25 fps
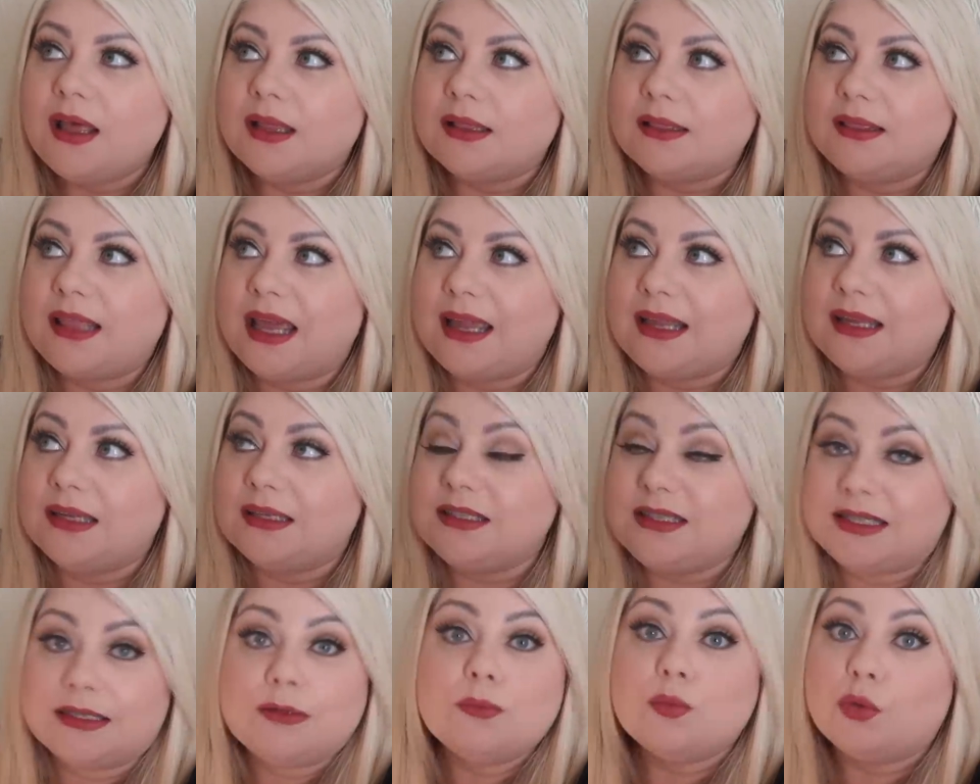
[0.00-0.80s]
they
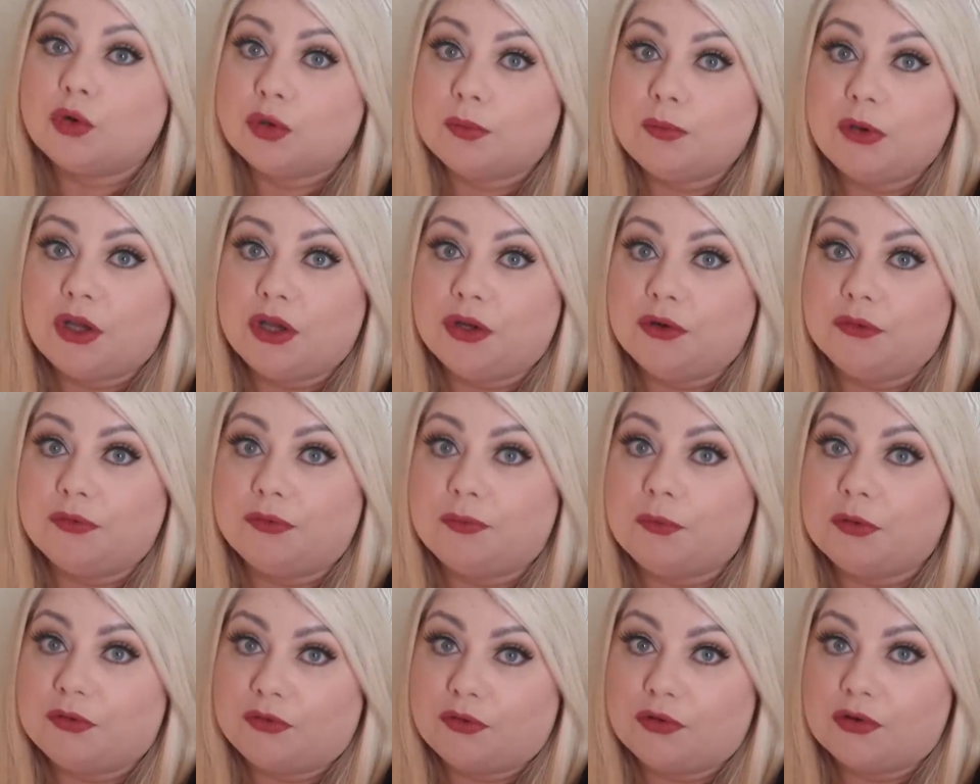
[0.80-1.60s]
didn't want to move
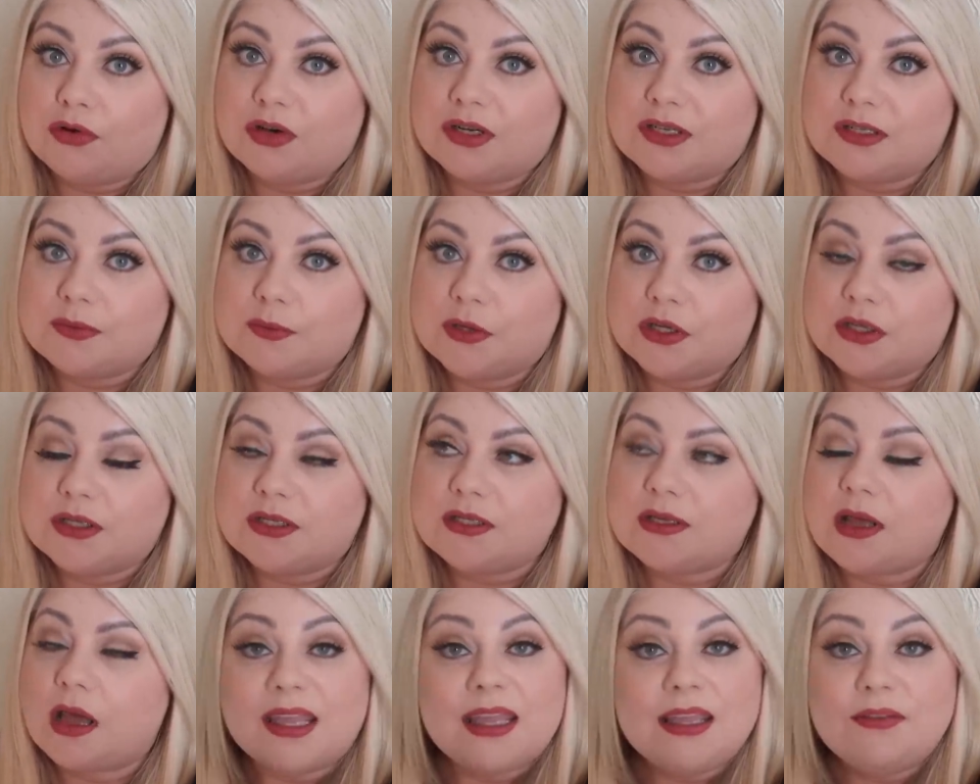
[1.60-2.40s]
before
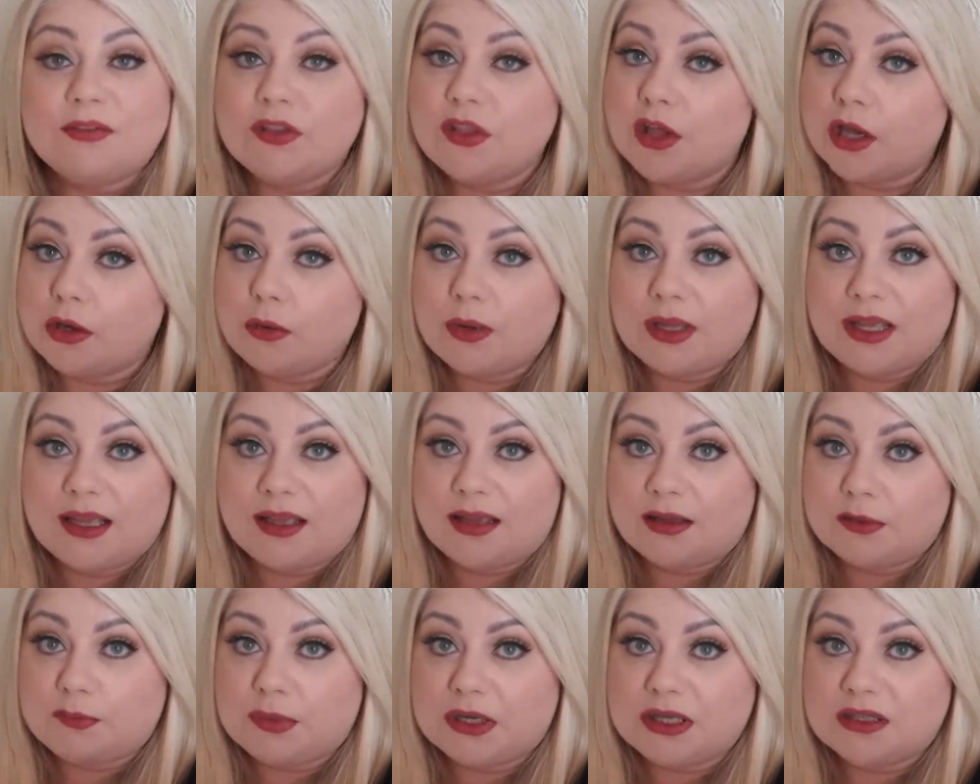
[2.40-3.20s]
Christmas, even though it
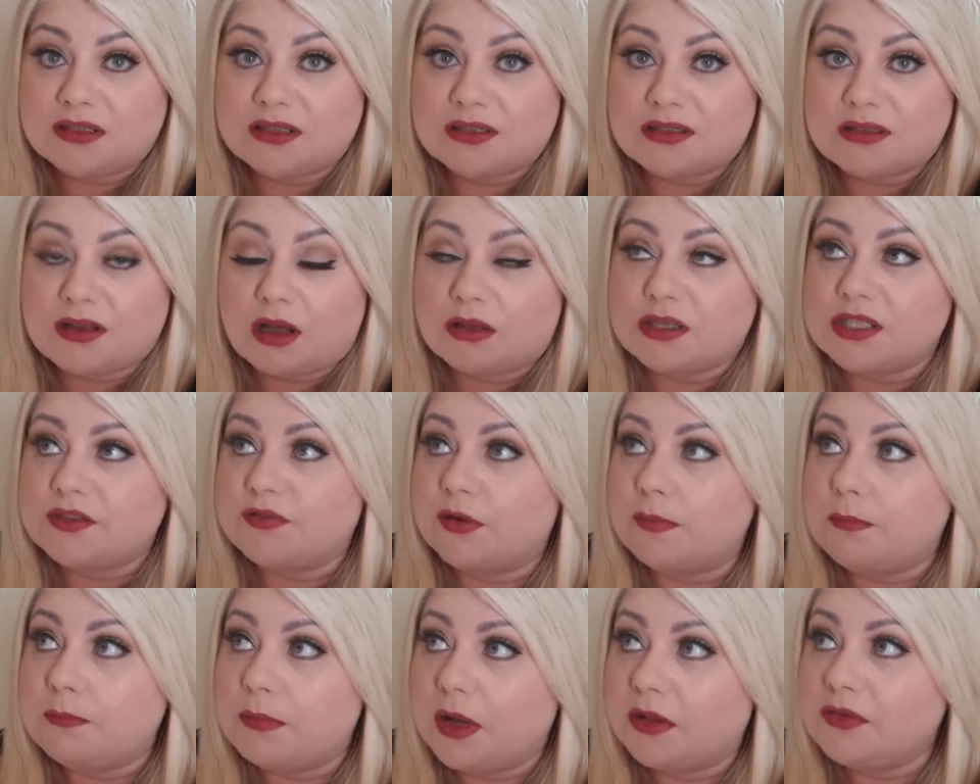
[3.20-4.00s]
had been discussed
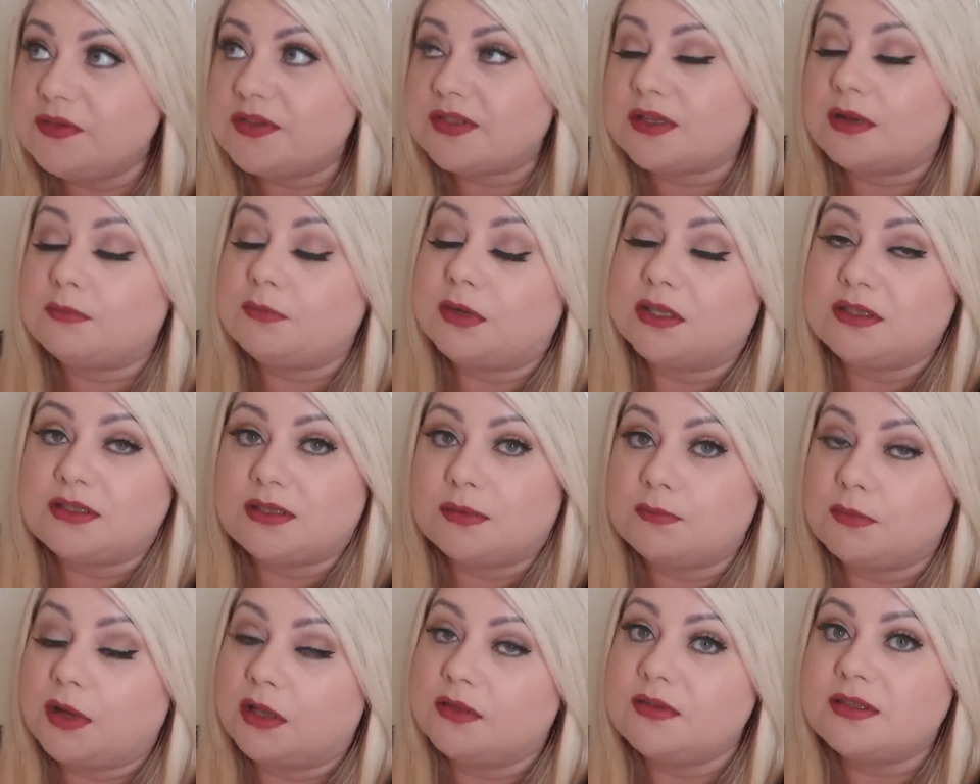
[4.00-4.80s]
for months and months
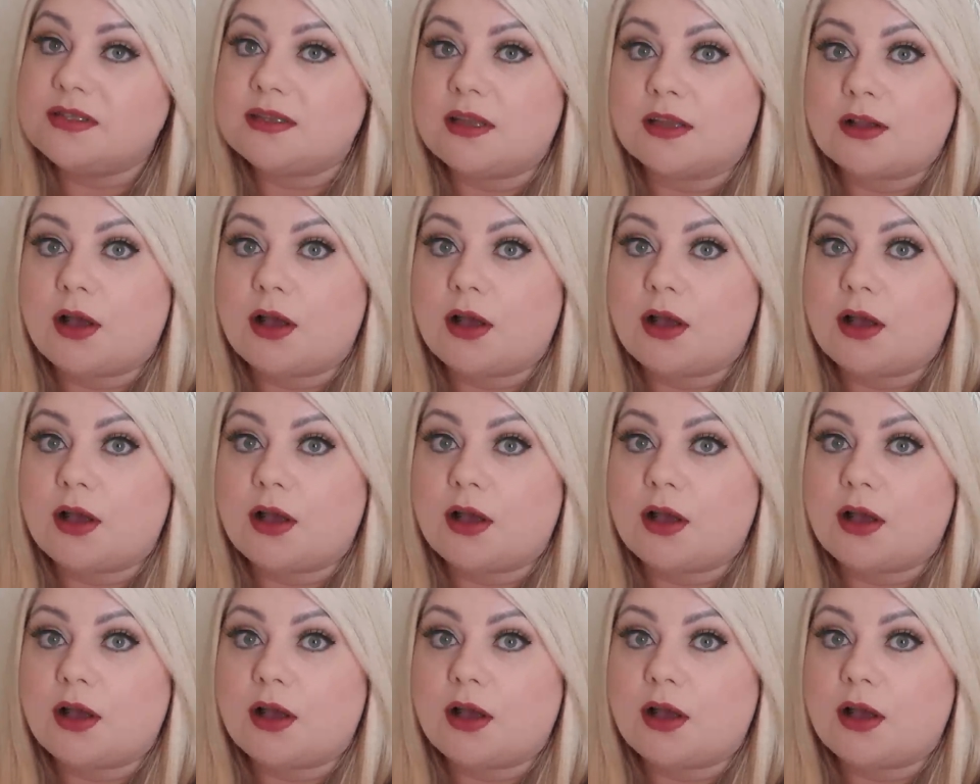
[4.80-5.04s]
and months.